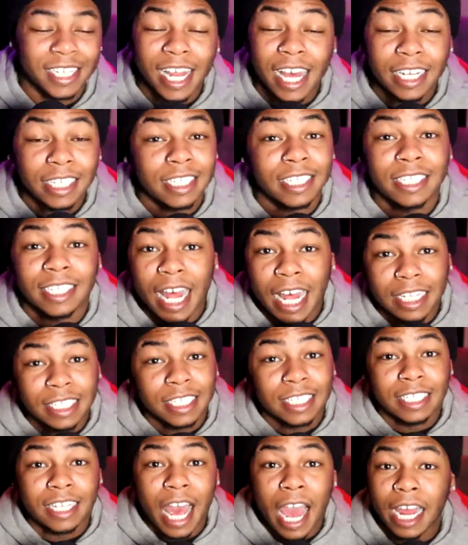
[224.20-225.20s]
that that's
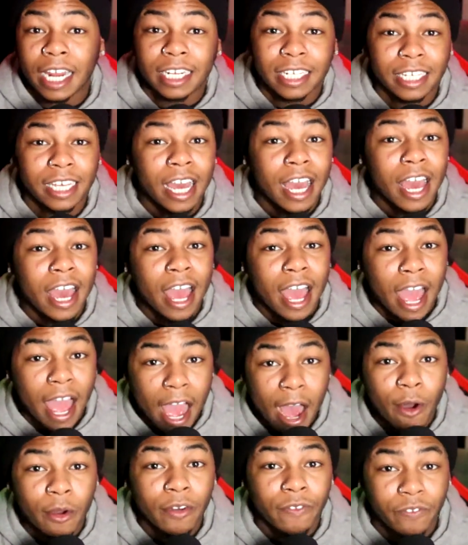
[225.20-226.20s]
exactly
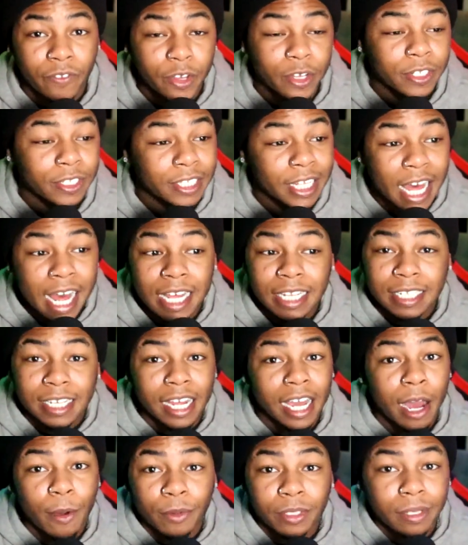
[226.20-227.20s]
how it feels. Last
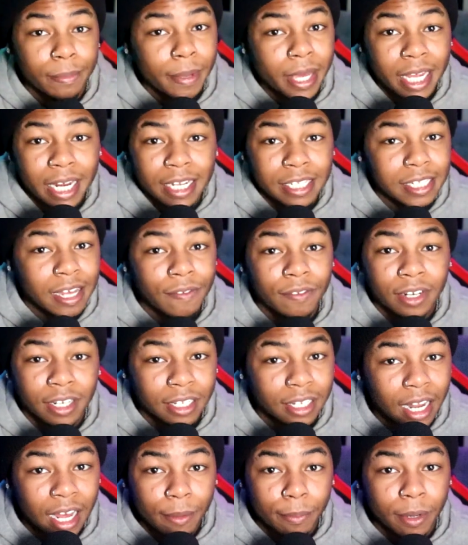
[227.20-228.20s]
night I went to bed at seven
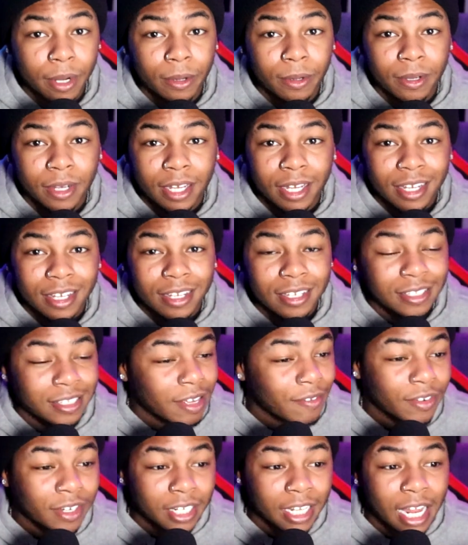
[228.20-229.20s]
o'clock, bro.
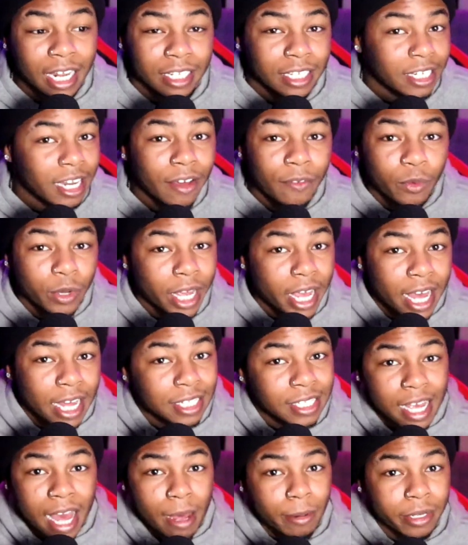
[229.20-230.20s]
Seven o'clock. The devil didn't have
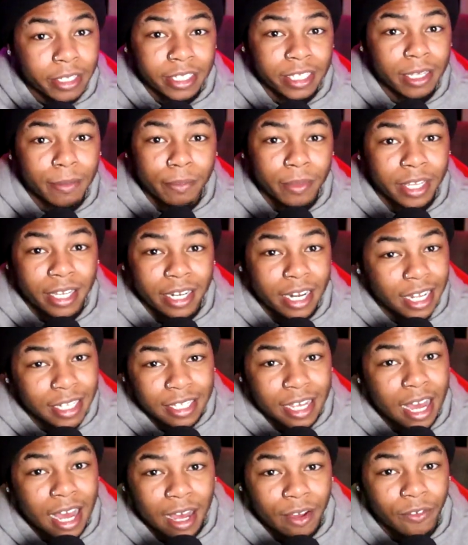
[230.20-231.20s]
time to tempt me in that
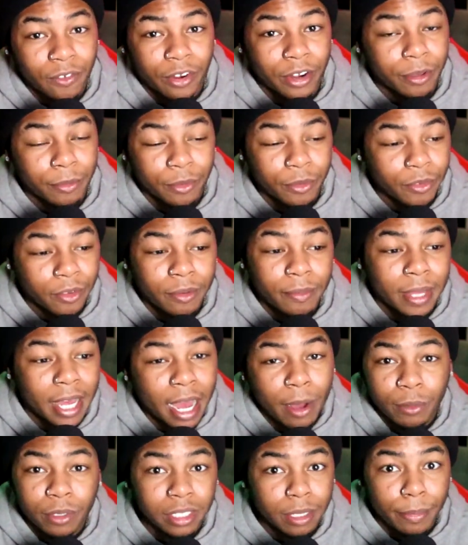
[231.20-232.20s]
time frame. You feel me?
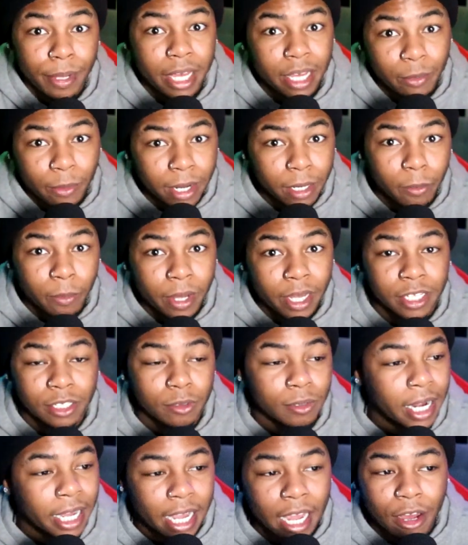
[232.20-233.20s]
I went to bed right away. As
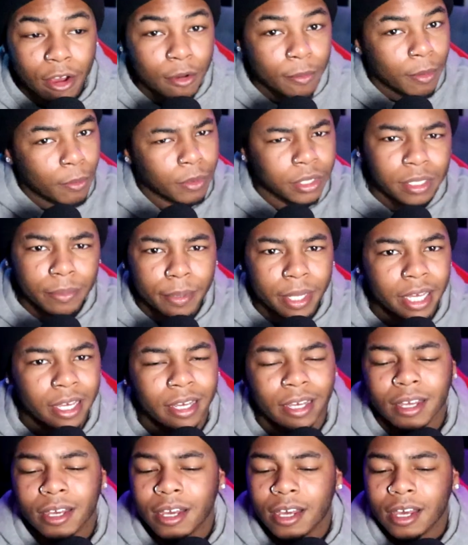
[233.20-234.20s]
soon as I got home, I went to
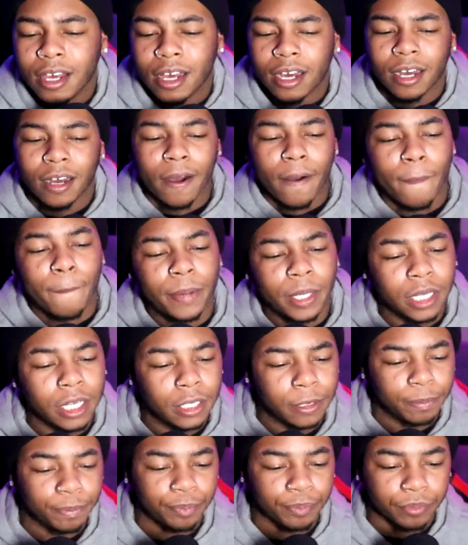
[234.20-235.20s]
bed. Uh, but
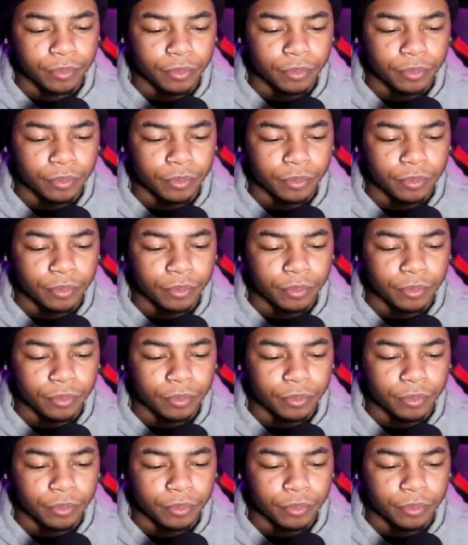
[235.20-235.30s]
look,